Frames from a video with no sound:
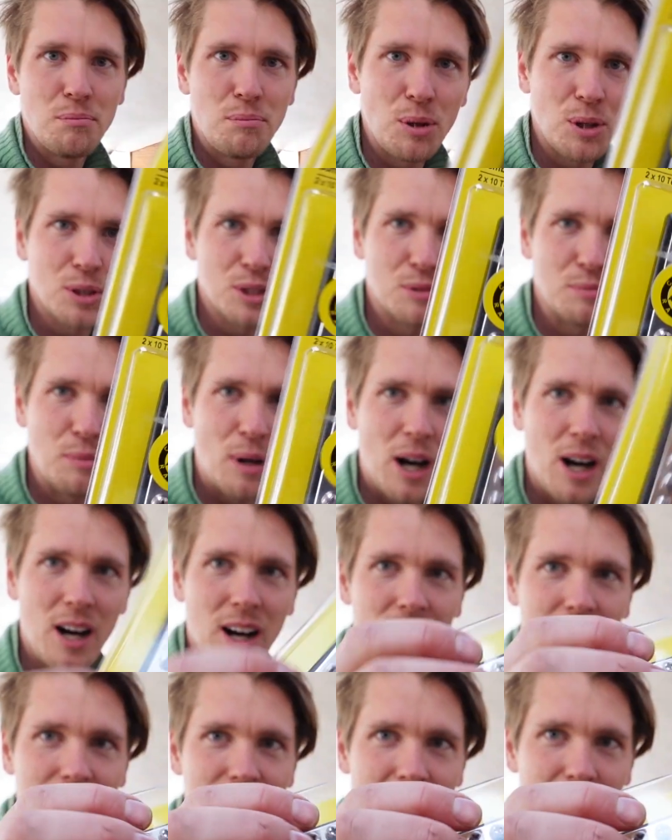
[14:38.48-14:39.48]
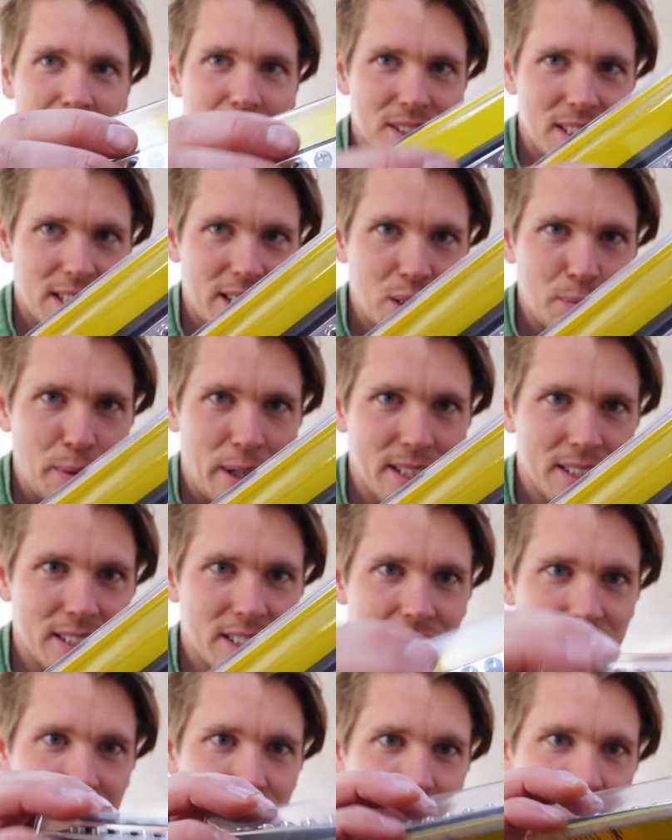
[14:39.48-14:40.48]
Bus bar, that was
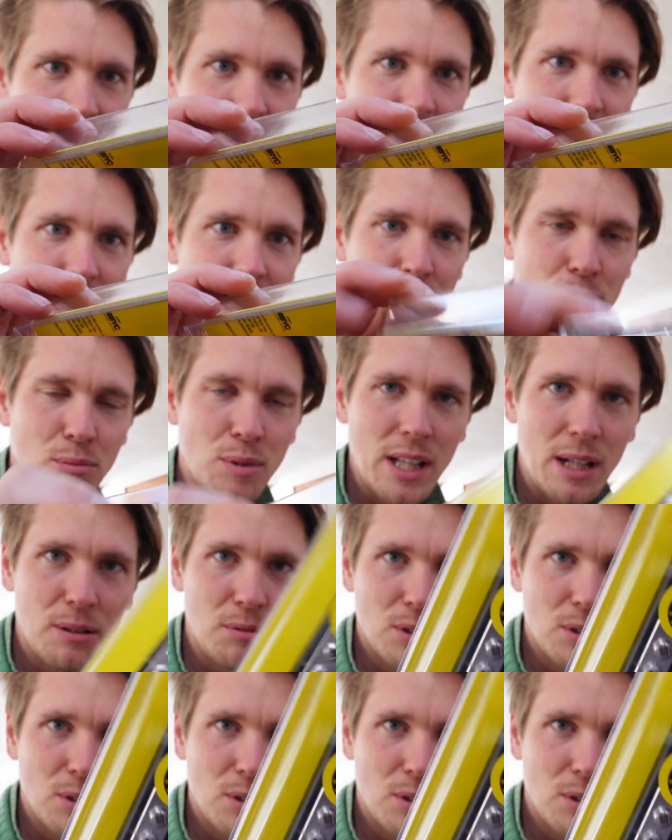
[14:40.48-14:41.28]
expensive, but that